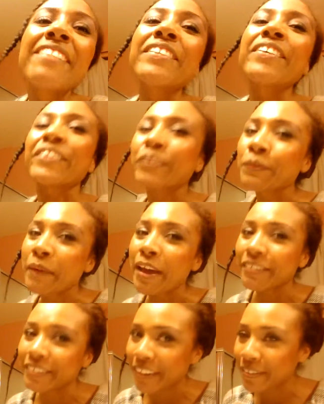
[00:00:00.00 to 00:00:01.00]
I have no curl
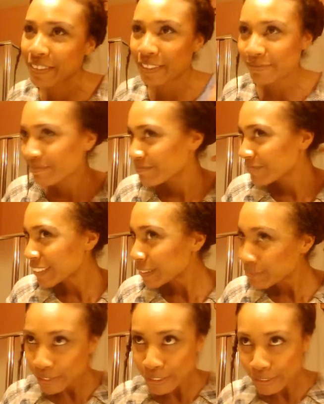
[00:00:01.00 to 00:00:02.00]
pattern left
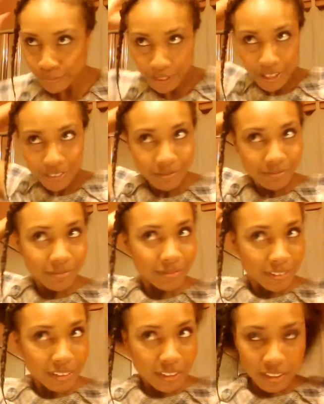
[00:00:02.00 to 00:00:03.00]
which is okay
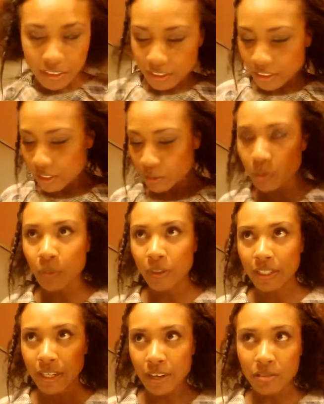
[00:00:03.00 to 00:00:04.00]
because we
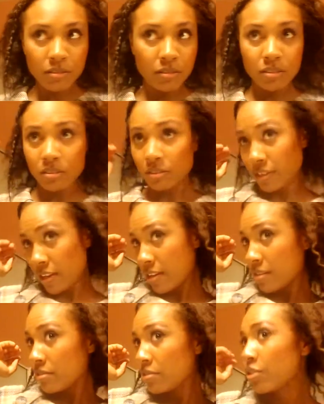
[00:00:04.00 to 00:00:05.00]
work out.
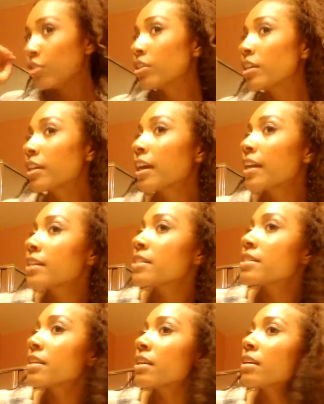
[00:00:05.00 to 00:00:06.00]
Okay, so you can kind
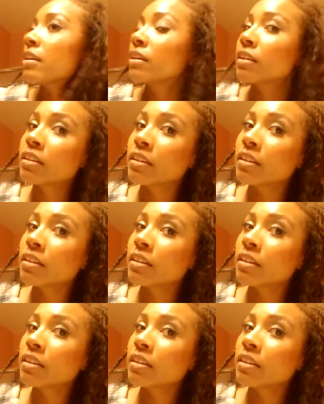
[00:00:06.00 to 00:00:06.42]
of see